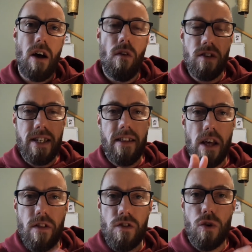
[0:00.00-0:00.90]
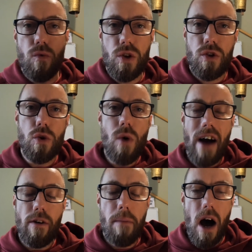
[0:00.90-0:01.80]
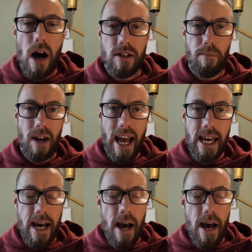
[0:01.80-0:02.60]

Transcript: Obviously the other two do have a part to play,